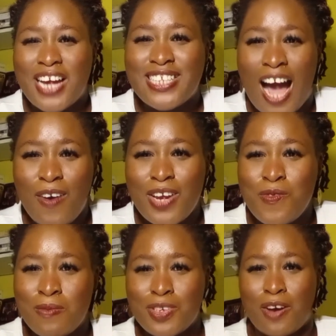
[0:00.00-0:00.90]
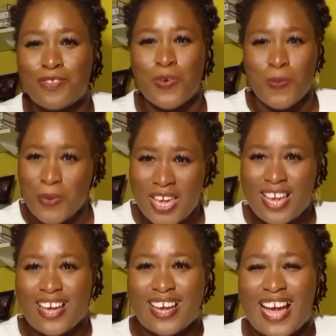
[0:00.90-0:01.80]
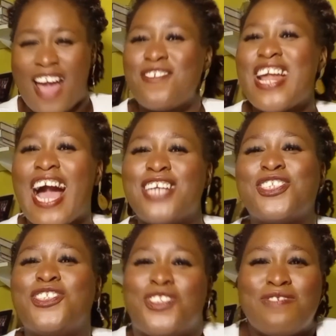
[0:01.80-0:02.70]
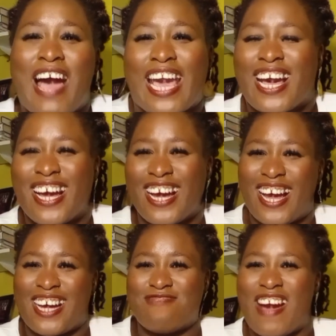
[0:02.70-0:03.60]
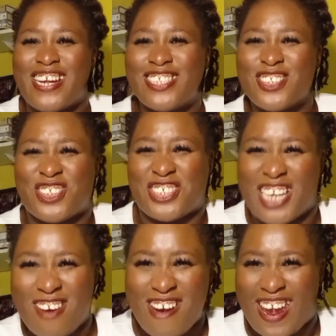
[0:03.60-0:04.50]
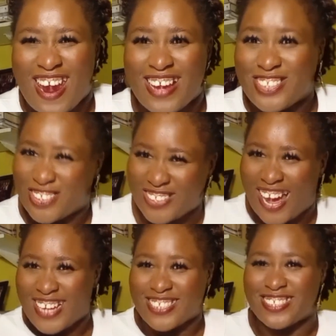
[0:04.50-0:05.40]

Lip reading: are now in Woman of the Week. I feel like I should do like my little chair again. Should I?